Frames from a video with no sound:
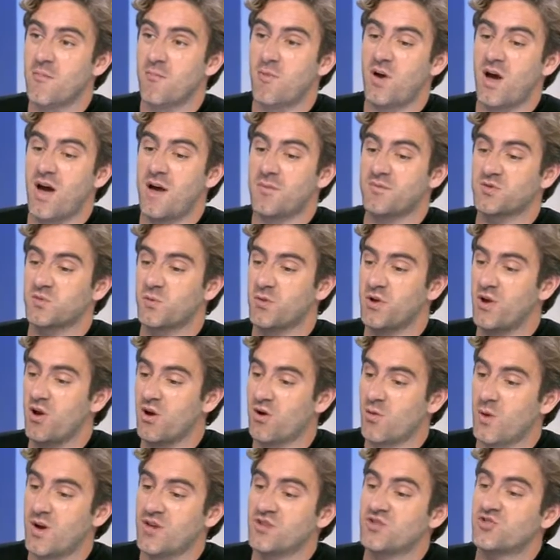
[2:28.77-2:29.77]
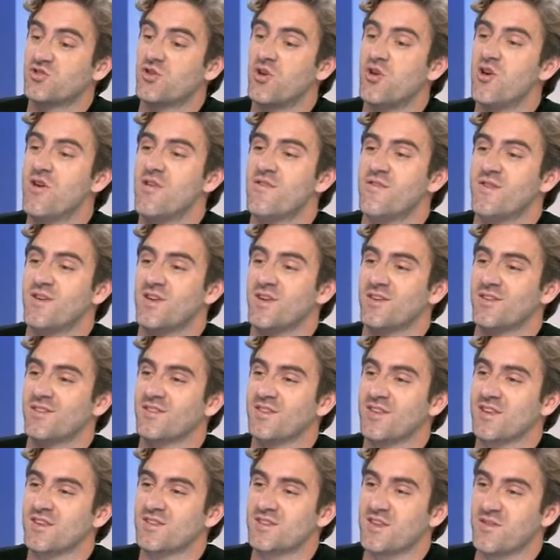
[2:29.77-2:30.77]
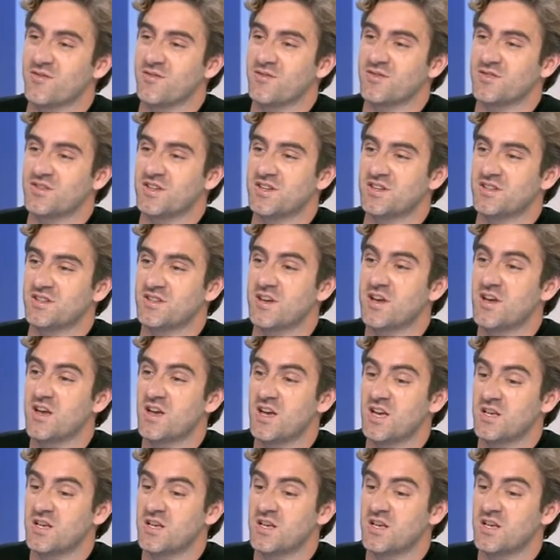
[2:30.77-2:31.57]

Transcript: Perhaps we're not quite serving these differences